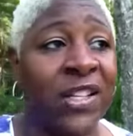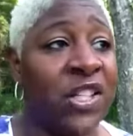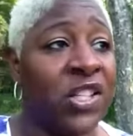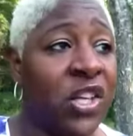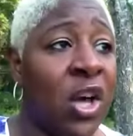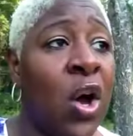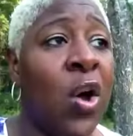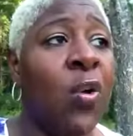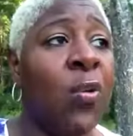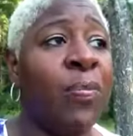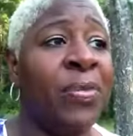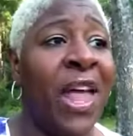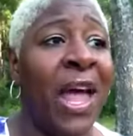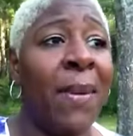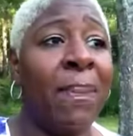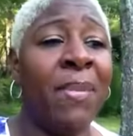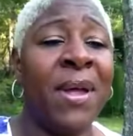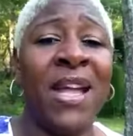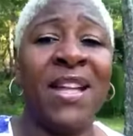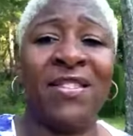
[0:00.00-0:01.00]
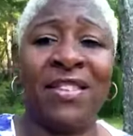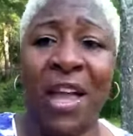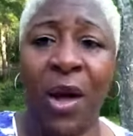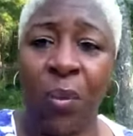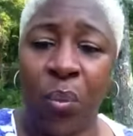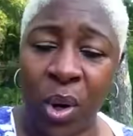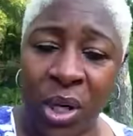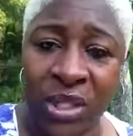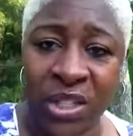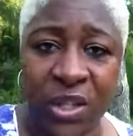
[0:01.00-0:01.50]
So that means that
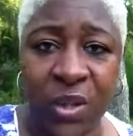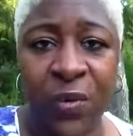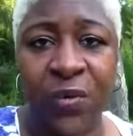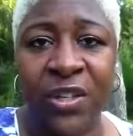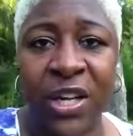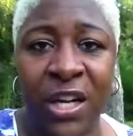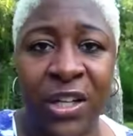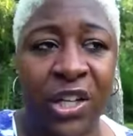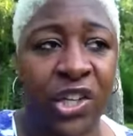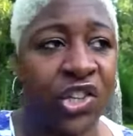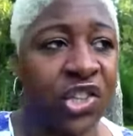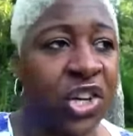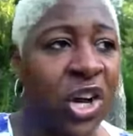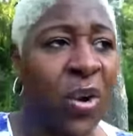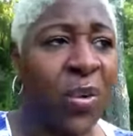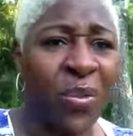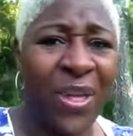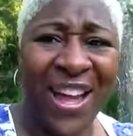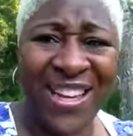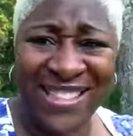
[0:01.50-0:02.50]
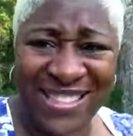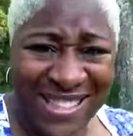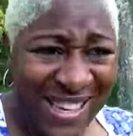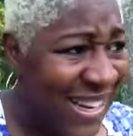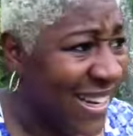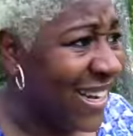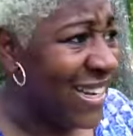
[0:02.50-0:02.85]
once you've done the show, that's it.